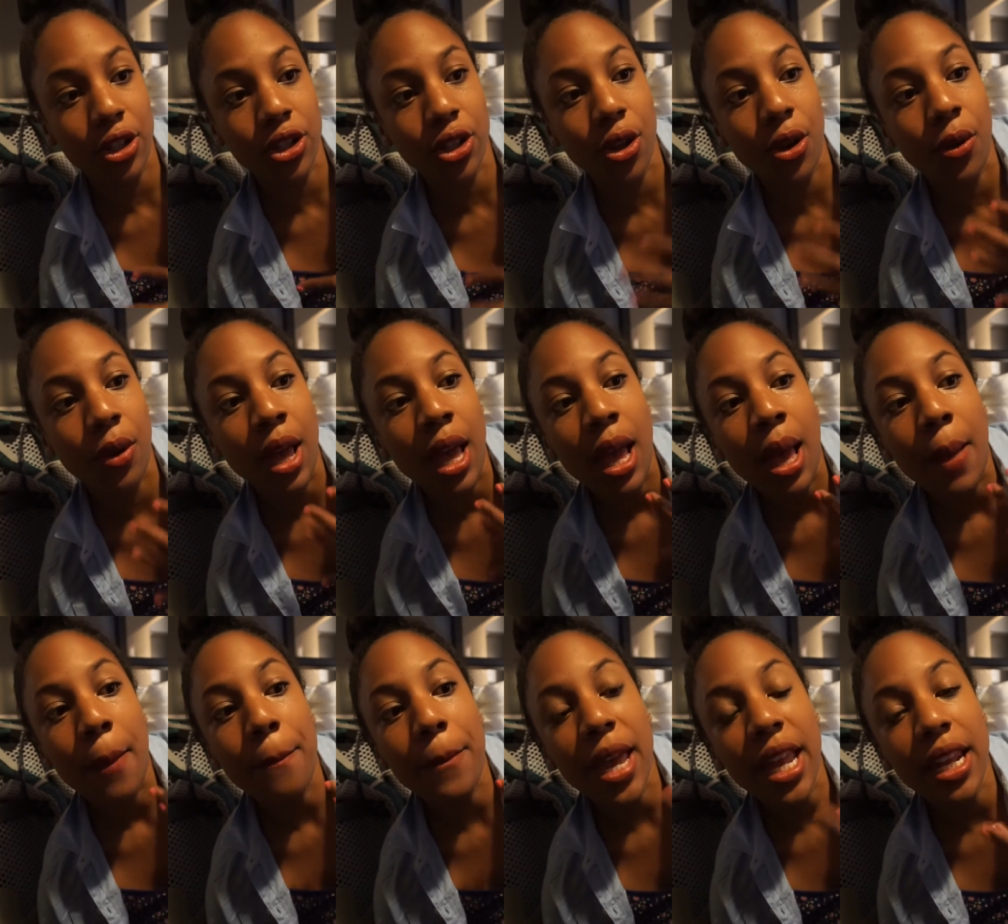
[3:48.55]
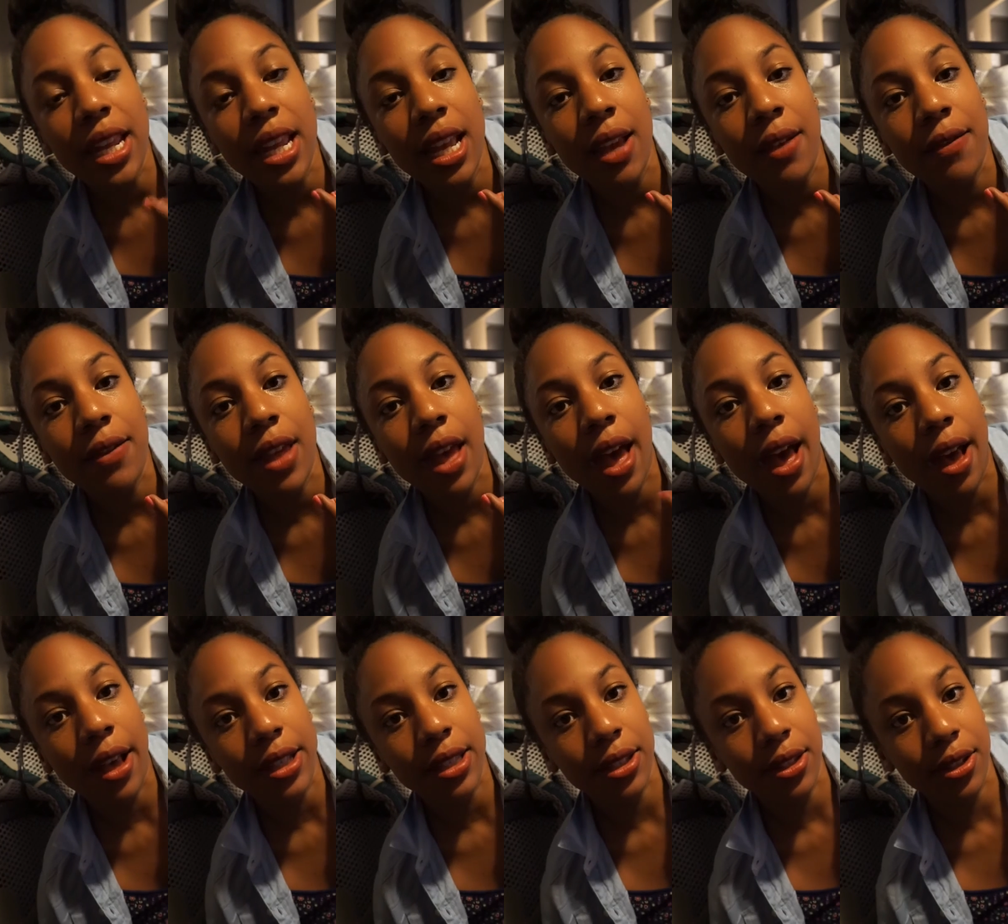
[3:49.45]
So many of the
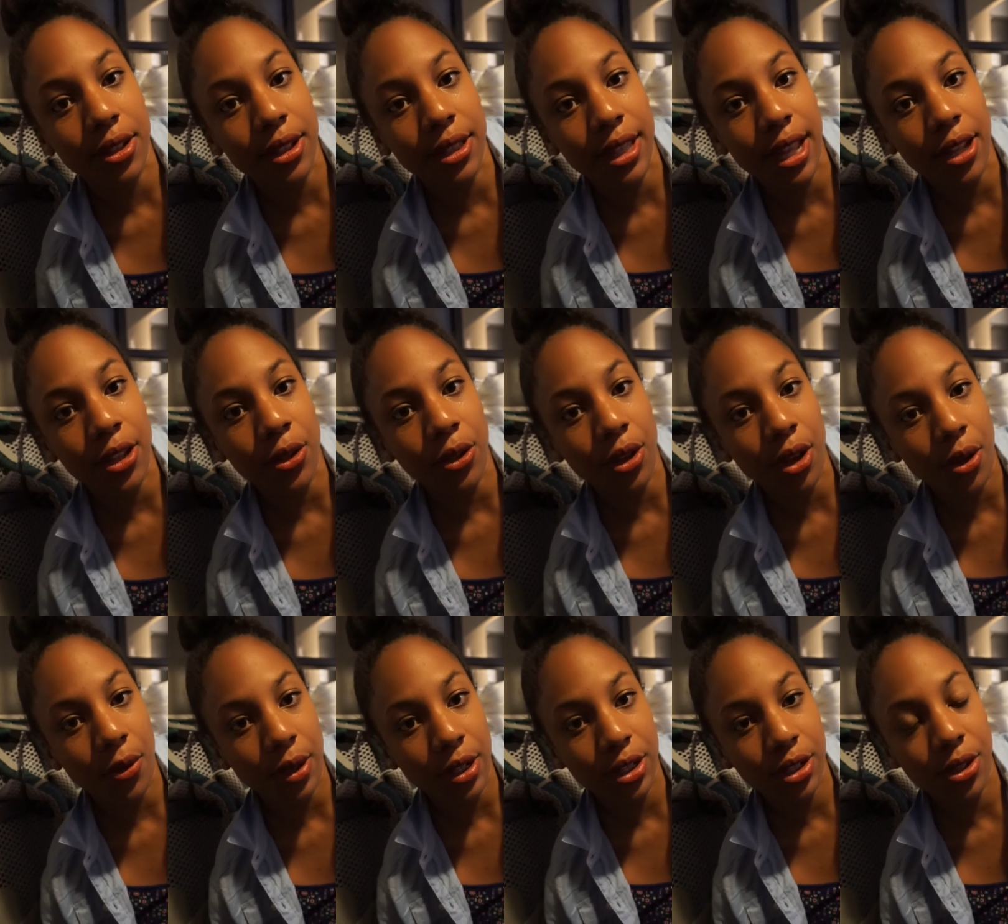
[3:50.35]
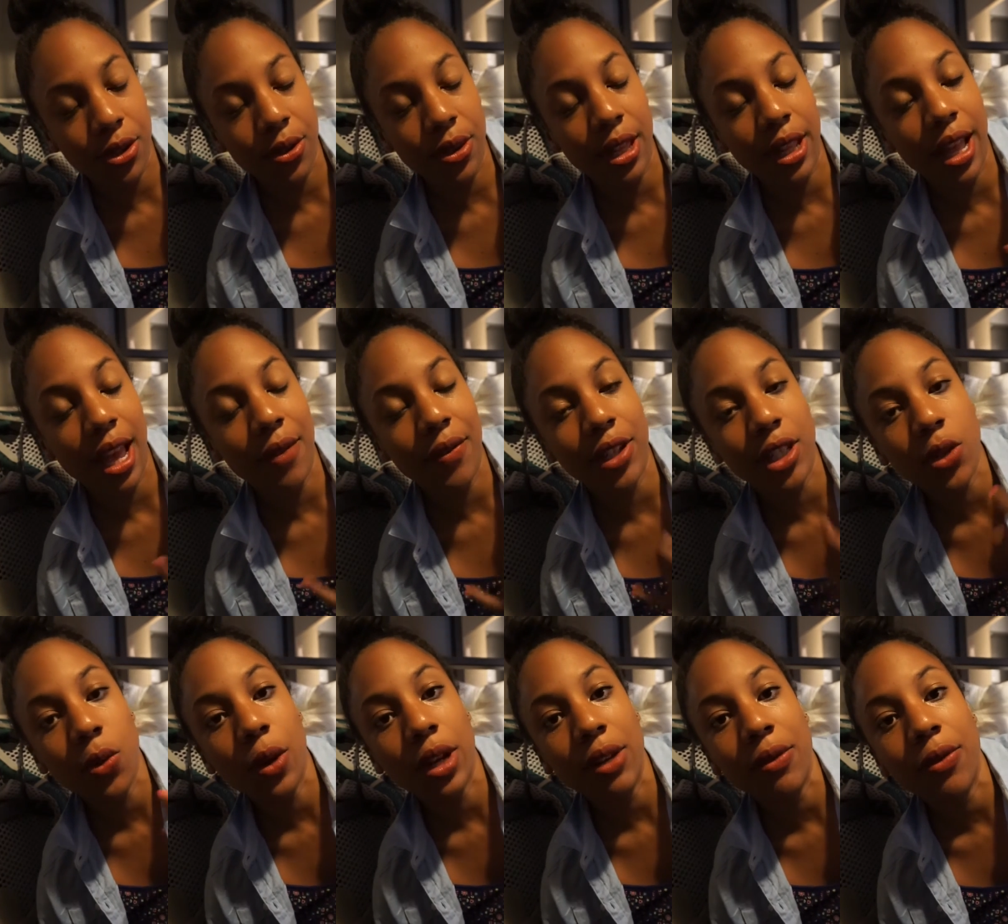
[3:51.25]
hostels that you'll go into, they'll have a
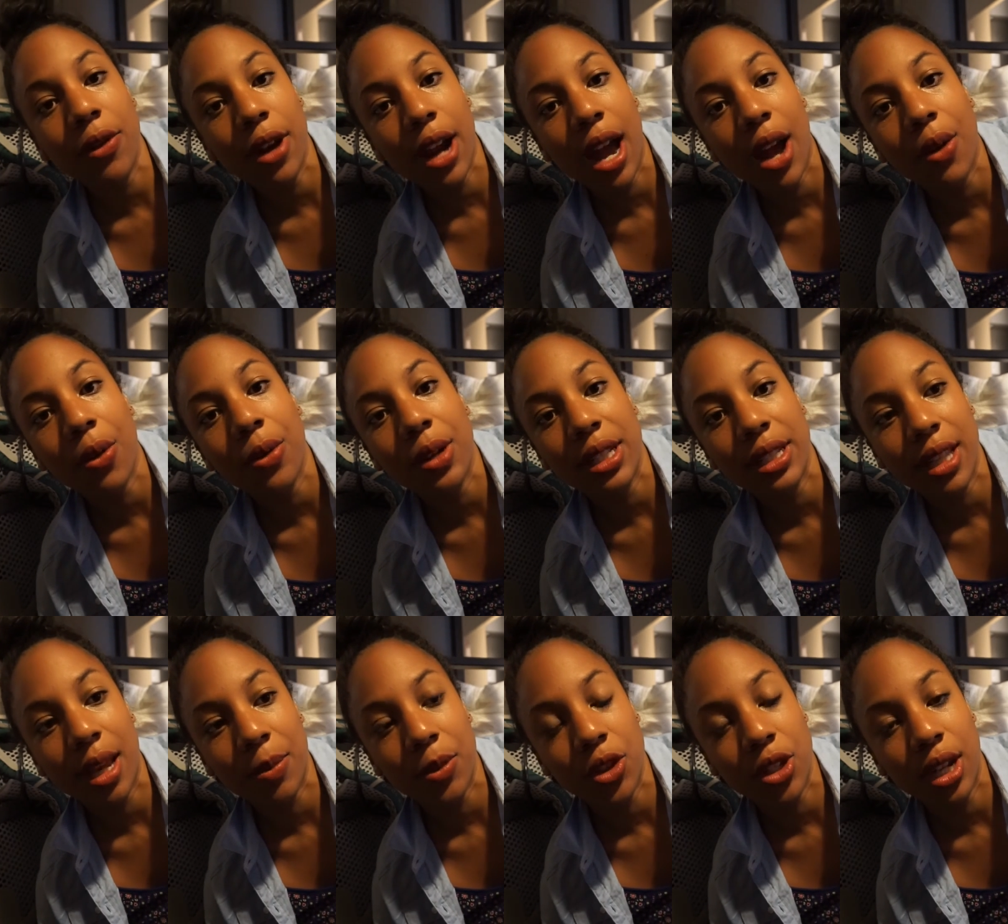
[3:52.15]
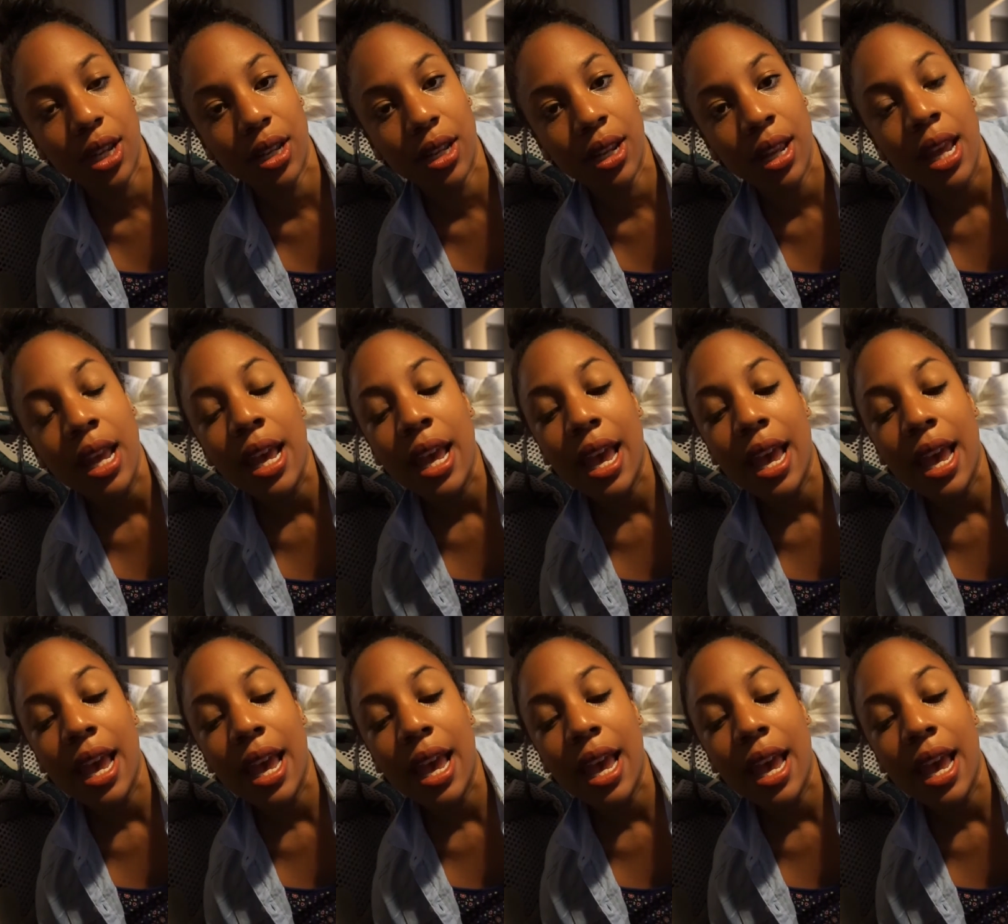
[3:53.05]
24-hour reception,